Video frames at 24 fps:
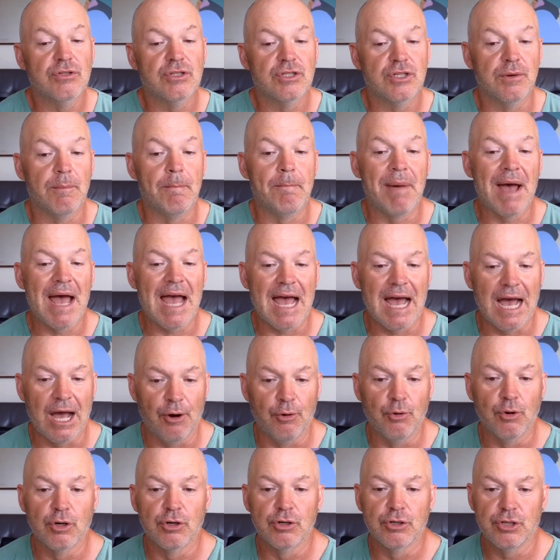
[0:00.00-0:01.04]
to
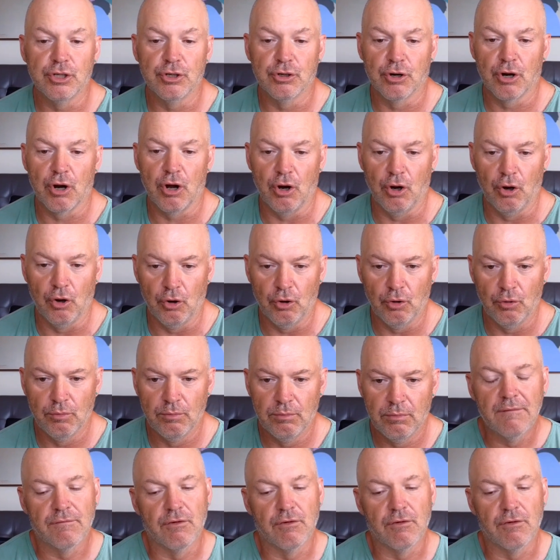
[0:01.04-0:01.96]
power your home